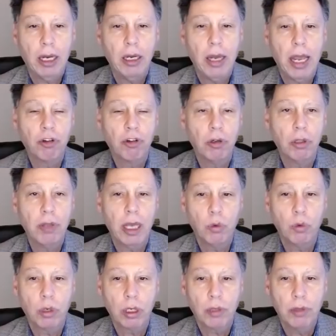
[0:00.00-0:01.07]
national
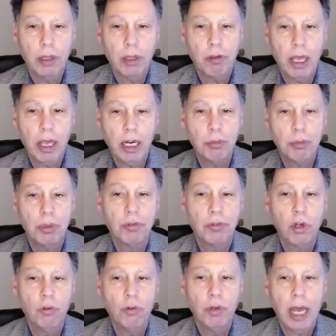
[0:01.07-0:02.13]
network that they set up of
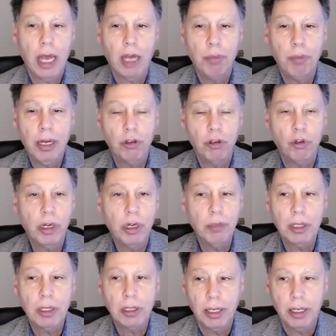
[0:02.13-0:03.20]
COVID outpatient
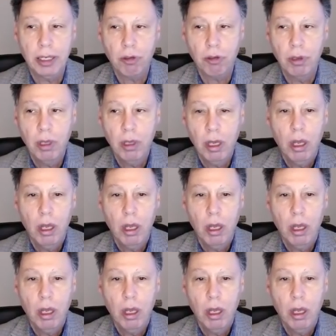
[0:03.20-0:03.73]
treatment clinics.